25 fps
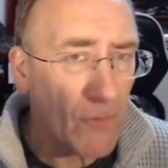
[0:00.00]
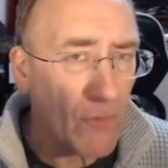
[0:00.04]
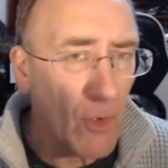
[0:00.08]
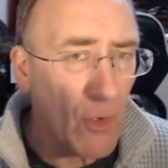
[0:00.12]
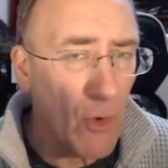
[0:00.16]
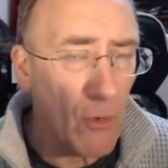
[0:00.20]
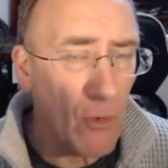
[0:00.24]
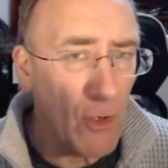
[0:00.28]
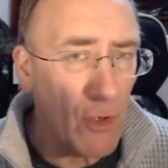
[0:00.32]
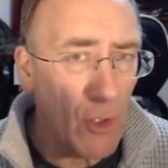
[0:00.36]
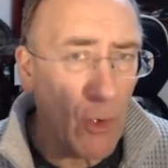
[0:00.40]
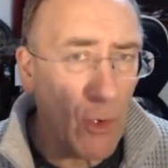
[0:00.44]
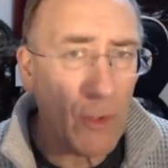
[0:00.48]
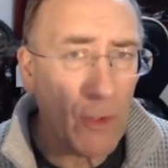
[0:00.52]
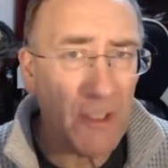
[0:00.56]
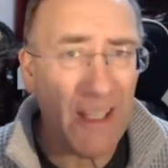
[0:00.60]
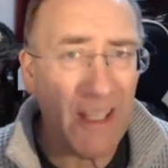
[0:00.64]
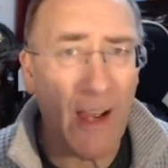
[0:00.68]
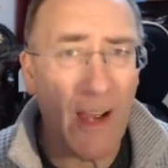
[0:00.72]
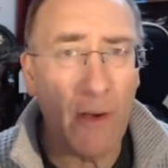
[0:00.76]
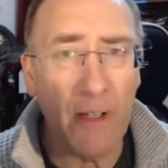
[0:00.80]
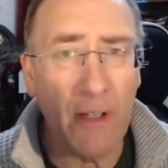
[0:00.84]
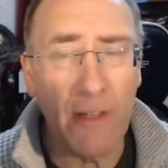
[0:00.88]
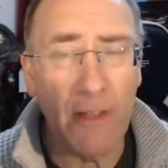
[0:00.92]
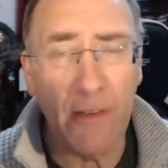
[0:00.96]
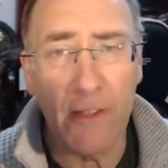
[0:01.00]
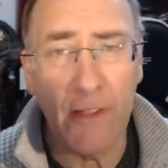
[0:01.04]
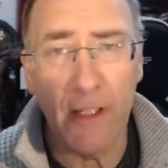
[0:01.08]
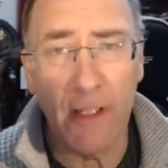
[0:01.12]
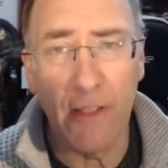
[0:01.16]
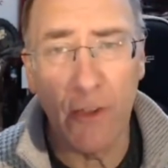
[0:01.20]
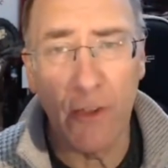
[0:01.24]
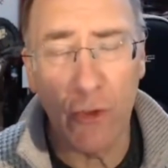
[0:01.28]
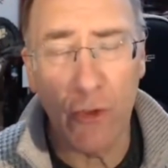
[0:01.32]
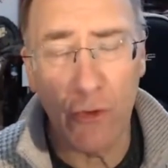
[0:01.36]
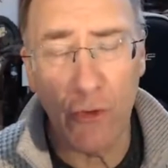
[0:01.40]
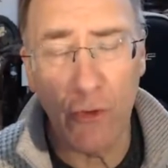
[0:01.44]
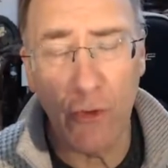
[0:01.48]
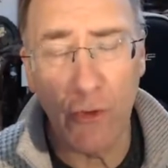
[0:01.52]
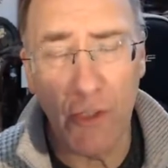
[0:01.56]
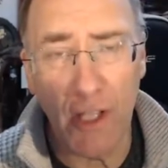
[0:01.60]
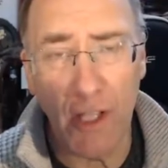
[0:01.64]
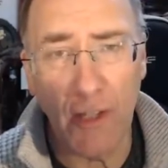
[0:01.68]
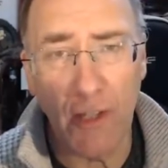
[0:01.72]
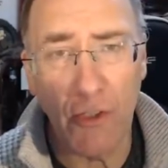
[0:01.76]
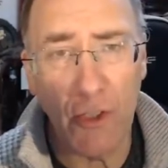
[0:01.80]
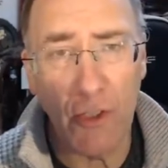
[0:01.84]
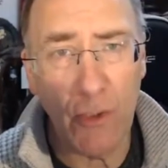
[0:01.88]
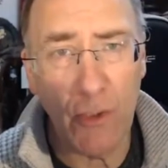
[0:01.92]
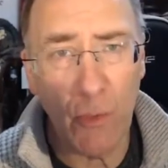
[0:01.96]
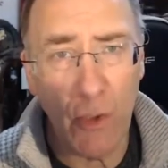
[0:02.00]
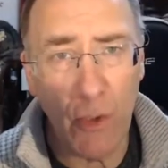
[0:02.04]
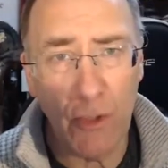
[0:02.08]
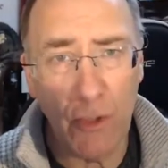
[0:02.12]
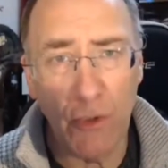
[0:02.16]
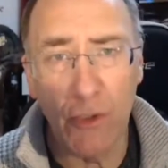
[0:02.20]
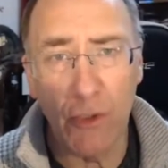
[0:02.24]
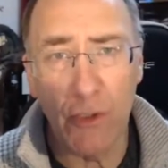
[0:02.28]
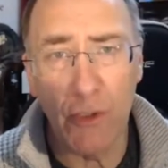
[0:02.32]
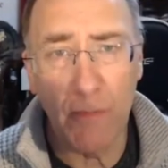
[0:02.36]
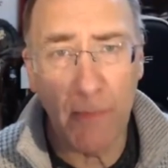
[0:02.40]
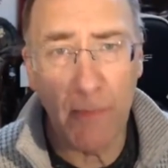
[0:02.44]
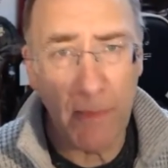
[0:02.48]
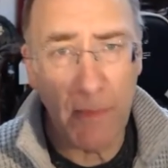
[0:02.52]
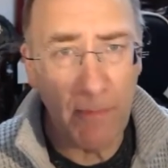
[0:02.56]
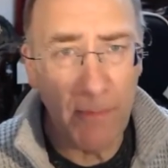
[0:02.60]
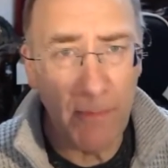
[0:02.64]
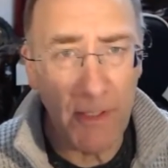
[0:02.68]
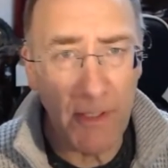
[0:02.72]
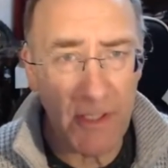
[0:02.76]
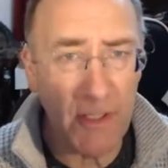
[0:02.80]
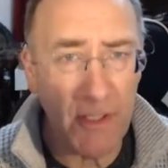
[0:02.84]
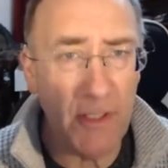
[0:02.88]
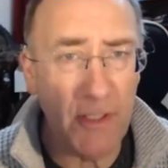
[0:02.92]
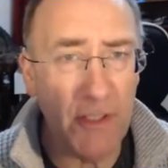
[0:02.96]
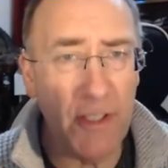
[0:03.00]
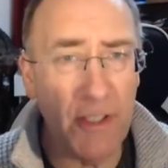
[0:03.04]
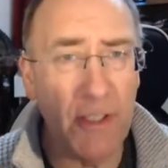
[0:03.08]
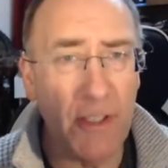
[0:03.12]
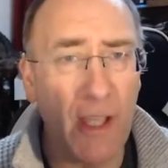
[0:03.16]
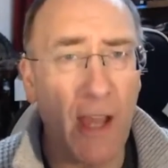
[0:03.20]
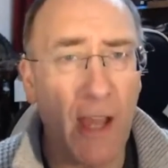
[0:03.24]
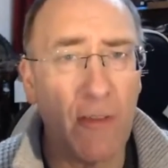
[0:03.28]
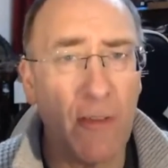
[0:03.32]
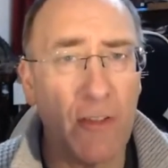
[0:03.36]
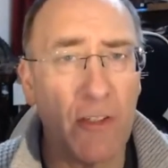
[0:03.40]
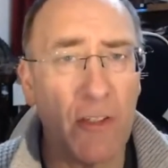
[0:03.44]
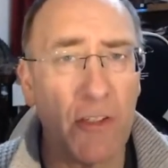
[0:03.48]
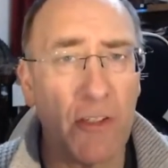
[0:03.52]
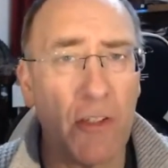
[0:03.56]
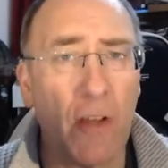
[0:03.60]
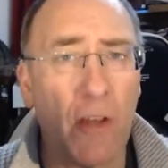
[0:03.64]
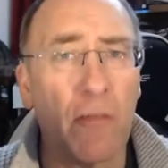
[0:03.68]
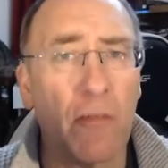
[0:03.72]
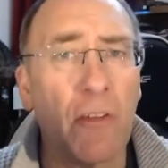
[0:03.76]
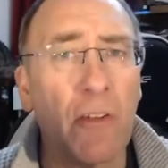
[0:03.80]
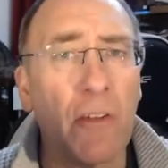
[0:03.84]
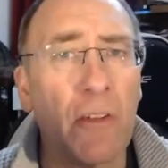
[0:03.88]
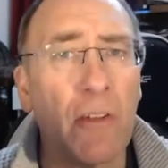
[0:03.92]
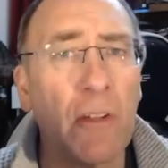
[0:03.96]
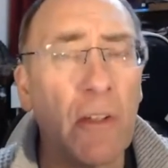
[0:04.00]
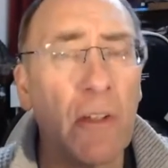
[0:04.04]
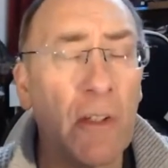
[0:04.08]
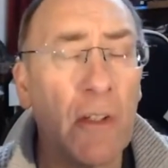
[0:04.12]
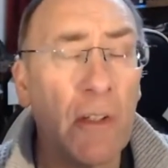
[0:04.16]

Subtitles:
or a lockdown in the true sense of the word doesn't mean businesses haven't suffered.